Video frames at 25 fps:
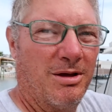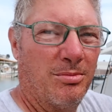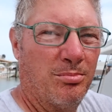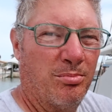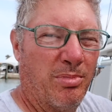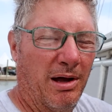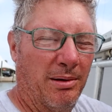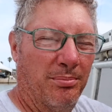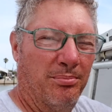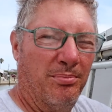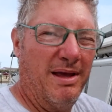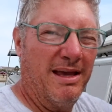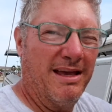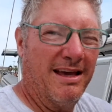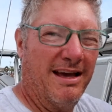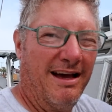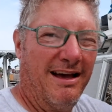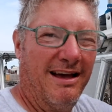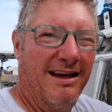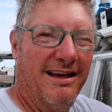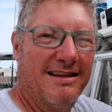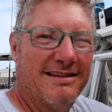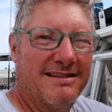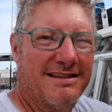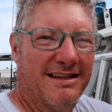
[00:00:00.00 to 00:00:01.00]
But
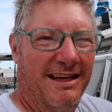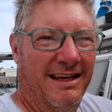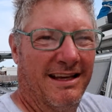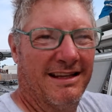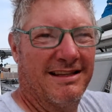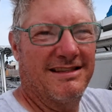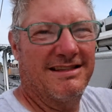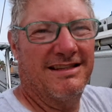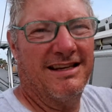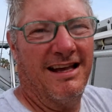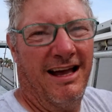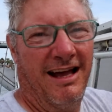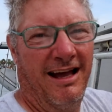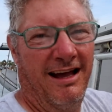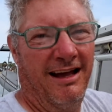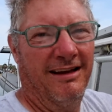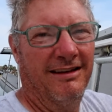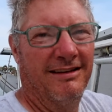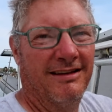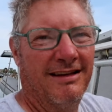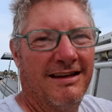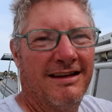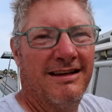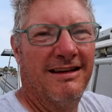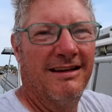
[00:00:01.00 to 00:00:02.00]
because it's up
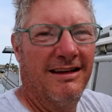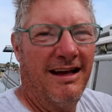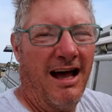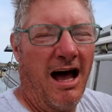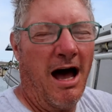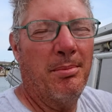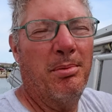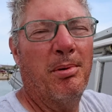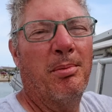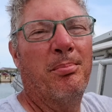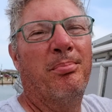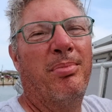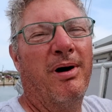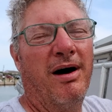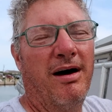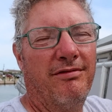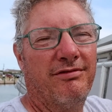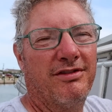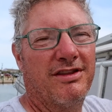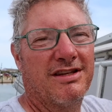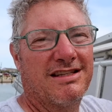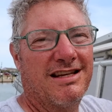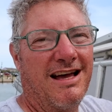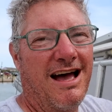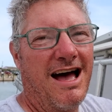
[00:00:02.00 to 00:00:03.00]

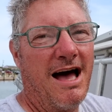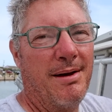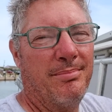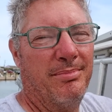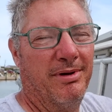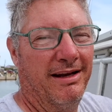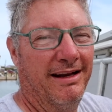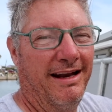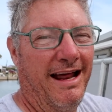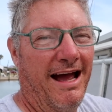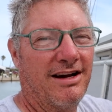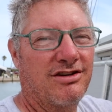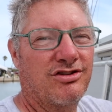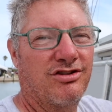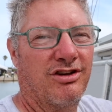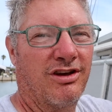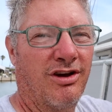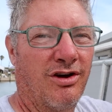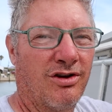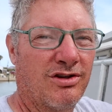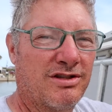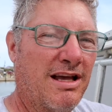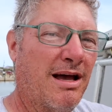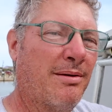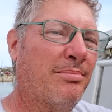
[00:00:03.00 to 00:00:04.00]
above the top and it actually
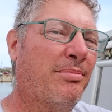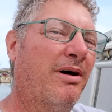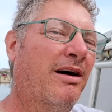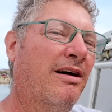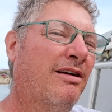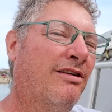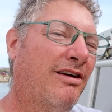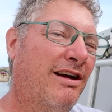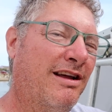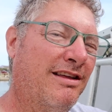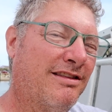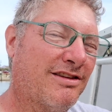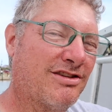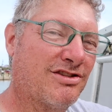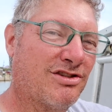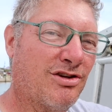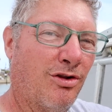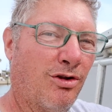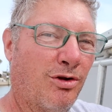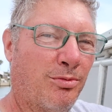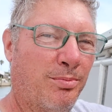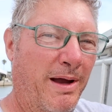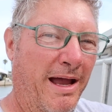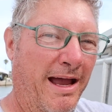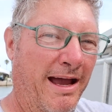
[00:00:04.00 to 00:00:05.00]
goes up underneath the
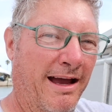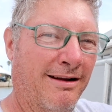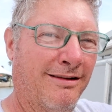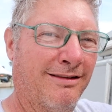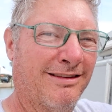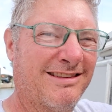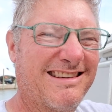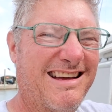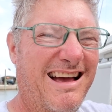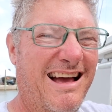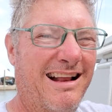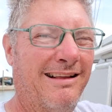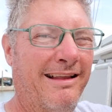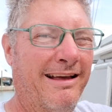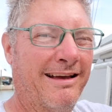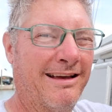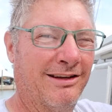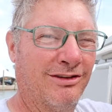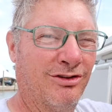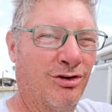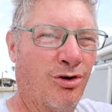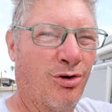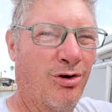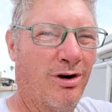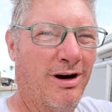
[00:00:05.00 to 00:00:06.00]
solar panel, it's kind of like a
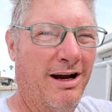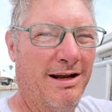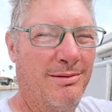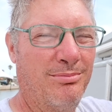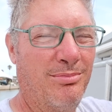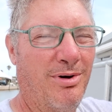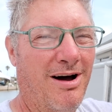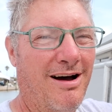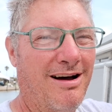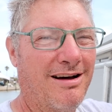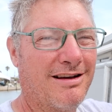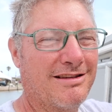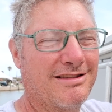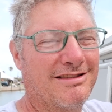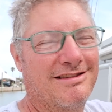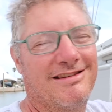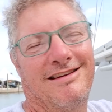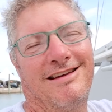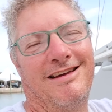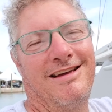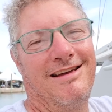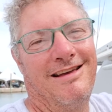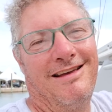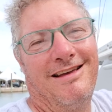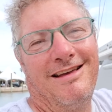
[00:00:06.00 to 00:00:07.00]
Dorade box.
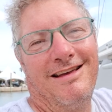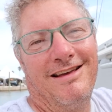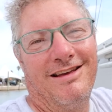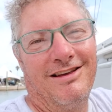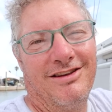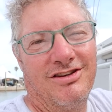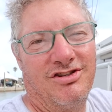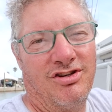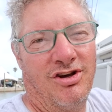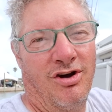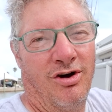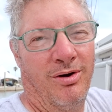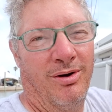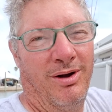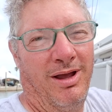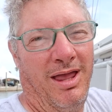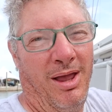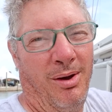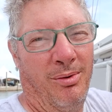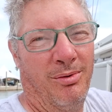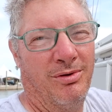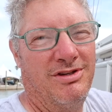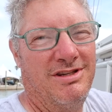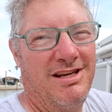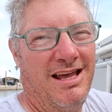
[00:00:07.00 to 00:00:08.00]
So
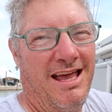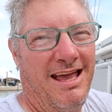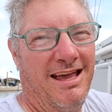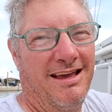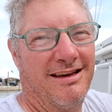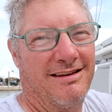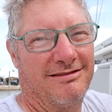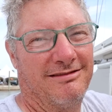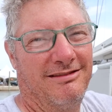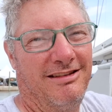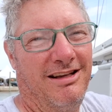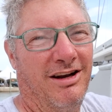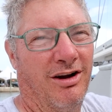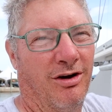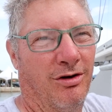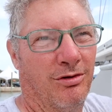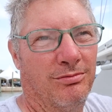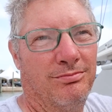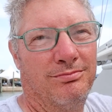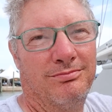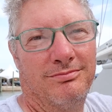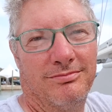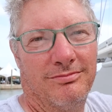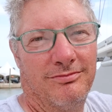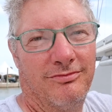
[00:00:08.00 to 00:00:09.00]
it would take, you know,
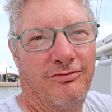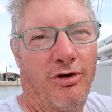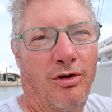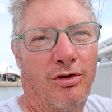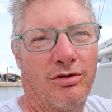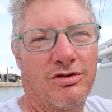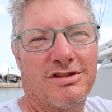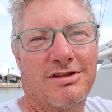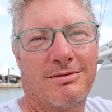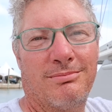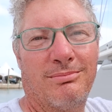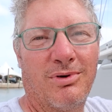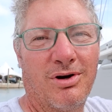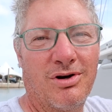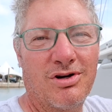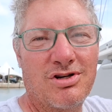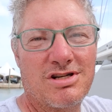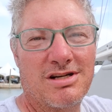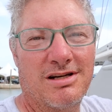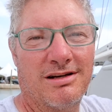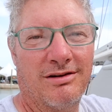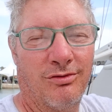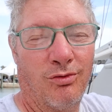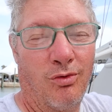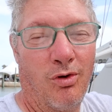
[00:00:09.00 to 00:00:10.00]
full
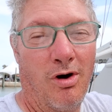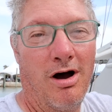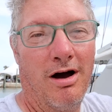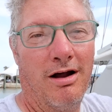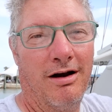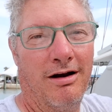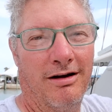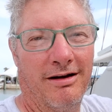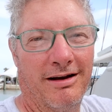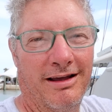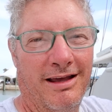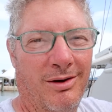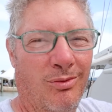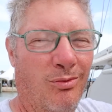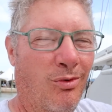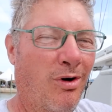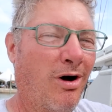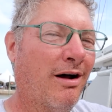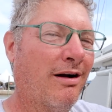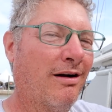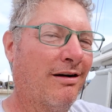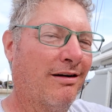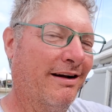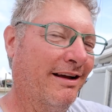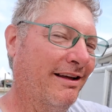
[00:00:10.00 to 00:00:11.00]
submersion of water to get
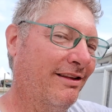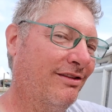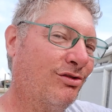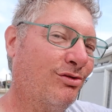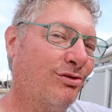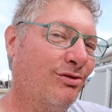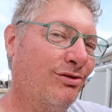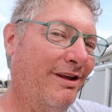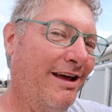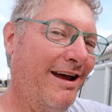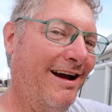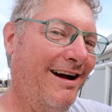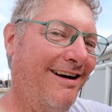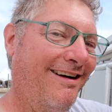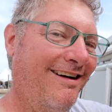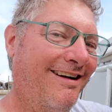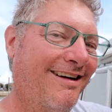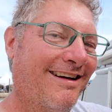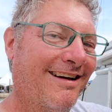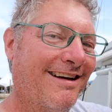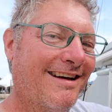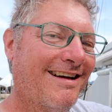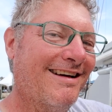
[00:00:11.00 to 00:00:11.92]
water in through there.